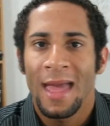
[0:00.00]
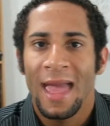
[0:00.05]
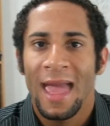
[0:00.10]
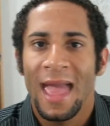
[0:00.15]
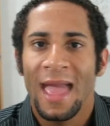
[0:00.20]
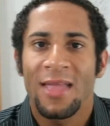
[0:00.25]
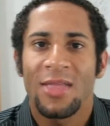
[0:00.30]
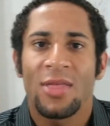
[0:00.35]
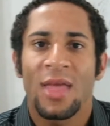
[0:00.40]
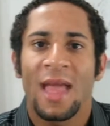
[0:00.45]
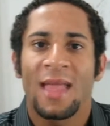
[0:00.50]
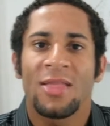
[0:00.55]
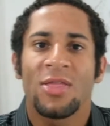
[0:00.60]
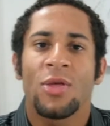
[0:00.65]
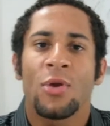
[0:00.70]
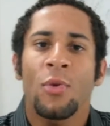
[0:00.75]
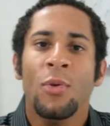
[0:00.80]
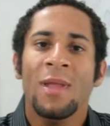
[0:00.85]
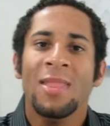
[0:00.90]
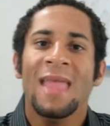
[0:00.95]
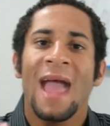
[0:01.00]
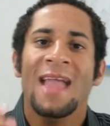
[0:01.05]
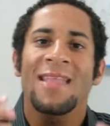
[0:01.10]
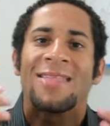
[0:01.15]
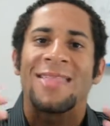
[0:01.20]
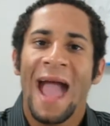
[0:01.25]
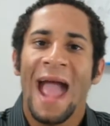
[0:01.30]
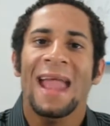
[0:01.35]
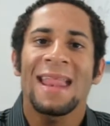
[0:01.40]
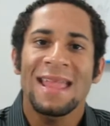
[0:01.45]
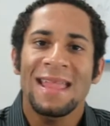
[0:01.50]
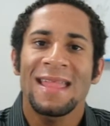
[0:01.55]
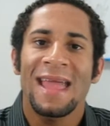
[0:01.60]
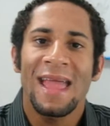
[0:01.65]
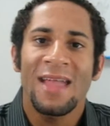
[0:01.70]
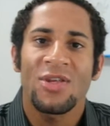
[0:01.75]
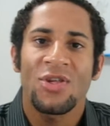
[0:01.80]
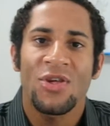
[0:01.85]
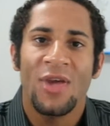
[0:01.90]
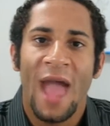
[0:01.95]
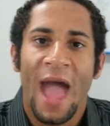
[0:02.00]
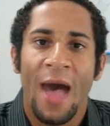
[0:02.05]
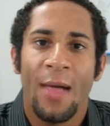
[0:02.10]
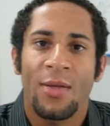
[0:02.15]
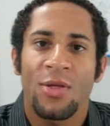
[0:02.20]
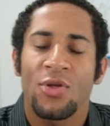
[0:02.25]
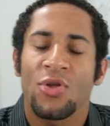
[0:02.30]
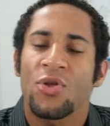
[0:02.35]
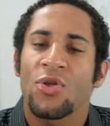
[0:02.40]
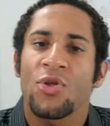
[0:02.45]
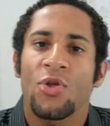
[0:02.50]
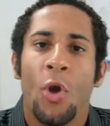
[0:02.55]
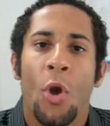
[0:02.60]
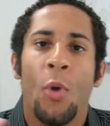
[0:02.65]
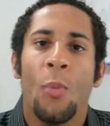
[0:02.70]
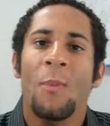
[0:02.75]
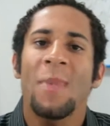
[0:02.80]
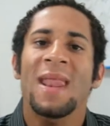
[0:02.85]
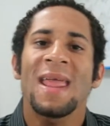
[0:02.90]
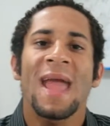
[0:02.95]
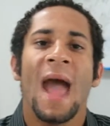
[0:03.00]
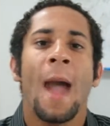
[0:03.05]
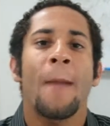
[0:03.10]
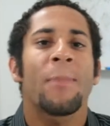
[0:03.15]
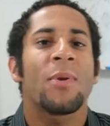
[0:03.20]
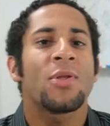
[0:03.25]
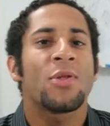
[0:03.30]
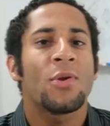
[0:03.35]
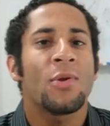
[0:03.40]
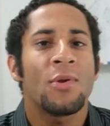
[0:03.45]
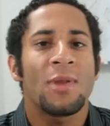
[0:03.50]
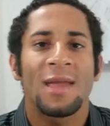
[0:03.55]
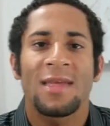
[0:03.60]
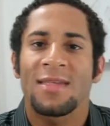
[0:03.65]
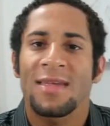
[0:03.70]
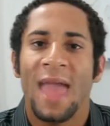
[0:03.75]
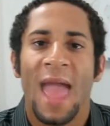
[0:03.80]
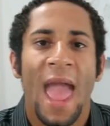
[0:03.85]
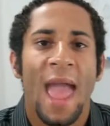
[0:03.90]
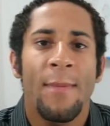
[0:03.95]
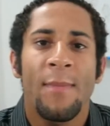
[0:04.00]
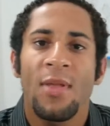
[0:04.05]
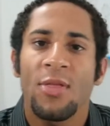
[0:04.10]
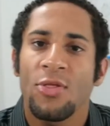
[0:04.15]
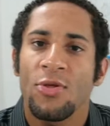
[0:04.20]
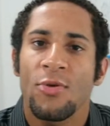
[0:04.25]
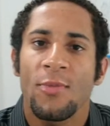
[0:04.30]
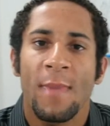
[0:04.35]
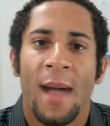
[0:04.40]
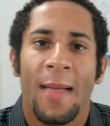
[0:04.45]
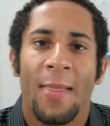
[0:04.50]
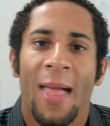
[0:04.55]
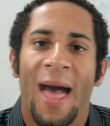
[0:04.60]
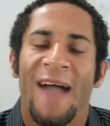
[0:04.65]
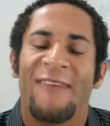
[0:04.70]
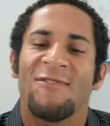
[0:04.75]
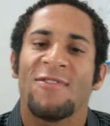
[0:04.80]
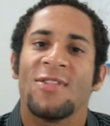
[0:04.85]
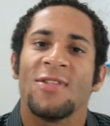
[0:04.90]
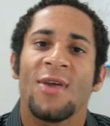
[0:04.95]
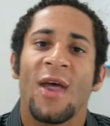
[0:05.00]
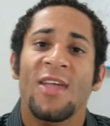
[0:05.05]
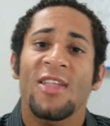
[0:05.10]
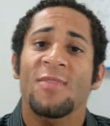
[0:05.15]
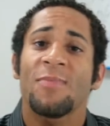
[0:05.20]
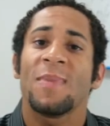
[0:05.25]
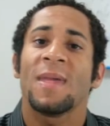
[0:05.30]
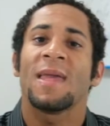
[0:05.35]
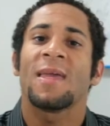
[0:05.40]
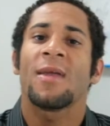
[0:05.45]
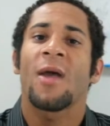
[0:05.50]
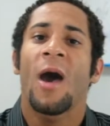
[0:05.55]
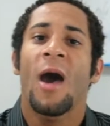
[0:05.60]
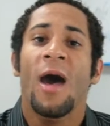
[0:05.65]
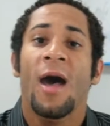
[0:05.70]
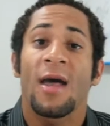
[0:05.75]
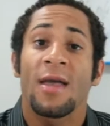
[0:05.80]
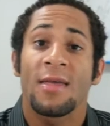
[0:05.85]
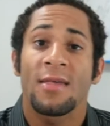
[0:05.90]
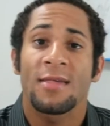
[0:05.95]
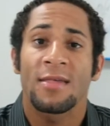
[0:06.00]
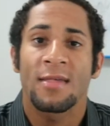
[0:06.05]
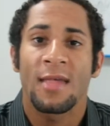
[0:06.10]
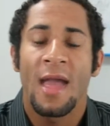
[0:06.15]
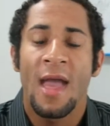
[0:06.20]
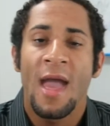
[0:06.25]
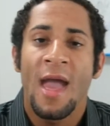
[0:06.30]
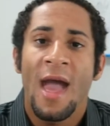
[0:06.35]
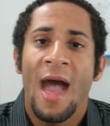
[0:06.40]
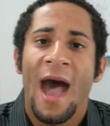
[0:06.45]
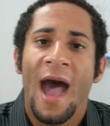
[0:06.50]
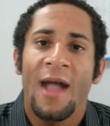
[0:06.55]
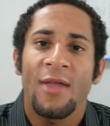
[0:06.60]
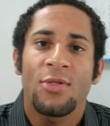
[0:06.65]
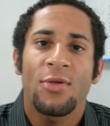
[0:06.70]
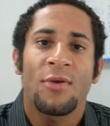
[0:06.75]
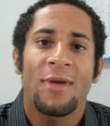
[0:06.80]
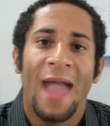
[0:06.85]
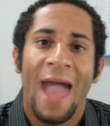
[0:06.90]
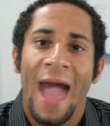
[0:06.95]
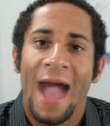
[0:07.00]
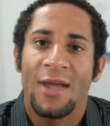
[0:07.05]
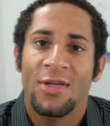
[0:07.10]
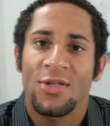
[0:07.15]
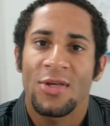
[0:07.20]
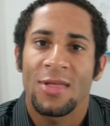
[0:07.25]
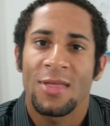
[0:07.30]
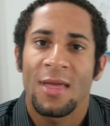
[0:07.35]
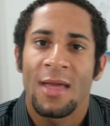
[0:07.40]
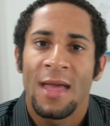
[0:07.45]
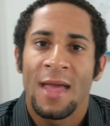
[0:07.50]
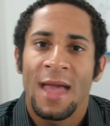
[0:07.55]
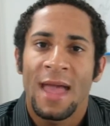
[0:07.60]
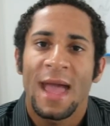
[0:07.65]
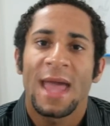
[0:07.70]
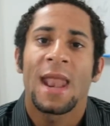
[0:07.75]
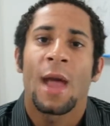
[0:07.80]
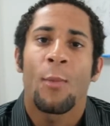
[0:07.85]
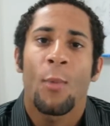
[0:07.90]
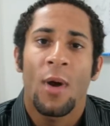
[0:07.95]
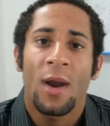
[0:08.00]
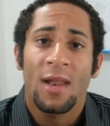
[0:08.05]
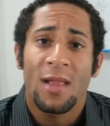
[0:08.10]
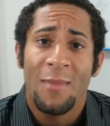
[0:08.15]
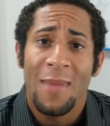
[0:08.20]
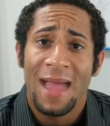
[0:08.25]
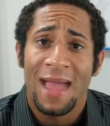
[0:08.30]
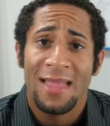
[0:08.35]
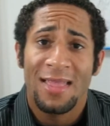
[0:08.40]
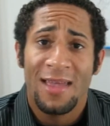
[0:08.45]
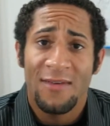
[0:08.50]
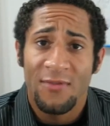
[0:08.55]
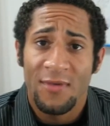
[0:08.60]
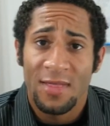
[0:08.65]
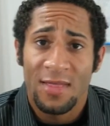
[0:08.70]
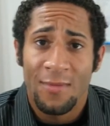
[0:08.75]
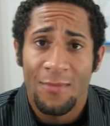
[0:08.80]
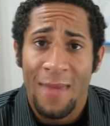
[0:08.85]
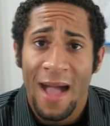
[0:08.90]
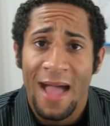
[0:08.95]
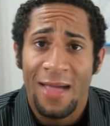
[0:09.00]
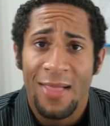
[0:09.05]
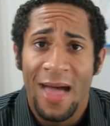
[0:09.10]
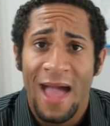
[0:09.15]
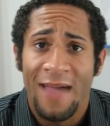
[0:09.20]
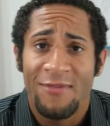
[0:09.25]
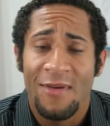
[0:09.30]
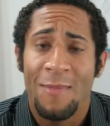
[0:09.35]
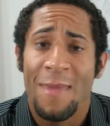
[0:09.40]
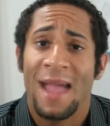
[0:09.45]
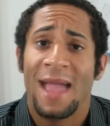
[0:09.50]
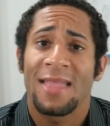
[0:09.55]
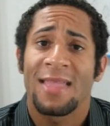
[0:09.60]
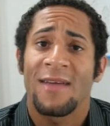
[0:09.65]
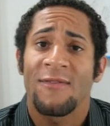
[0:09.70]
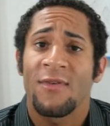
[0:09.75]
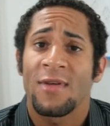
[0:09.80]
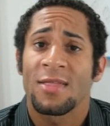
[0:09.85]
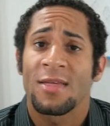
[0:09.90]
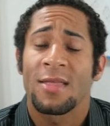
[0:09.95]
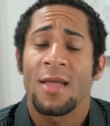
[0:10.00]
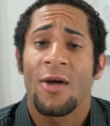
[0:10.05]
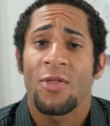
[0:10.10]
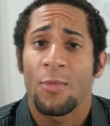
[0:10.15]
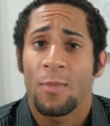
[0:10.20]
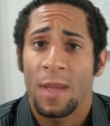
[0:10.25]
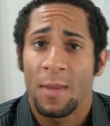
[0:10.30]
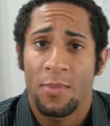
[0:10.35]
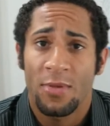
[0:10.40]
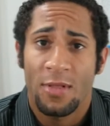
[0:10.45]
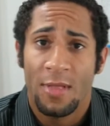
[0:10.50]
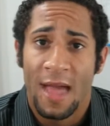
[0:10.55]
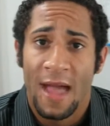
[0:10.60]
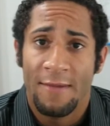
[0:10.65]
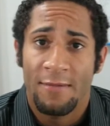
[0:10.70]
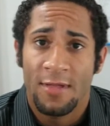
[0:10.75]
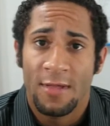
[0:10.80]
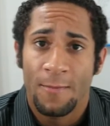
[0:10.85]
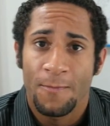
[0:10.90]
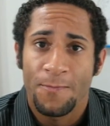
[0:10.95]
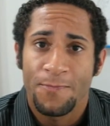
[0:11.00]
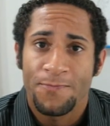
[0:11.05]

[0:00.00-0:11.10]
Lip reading: And during that 90-day challenge, so many opportunities came into my life just because I took action. And I wanted to make a difference in my life and make a difference in other people's lives.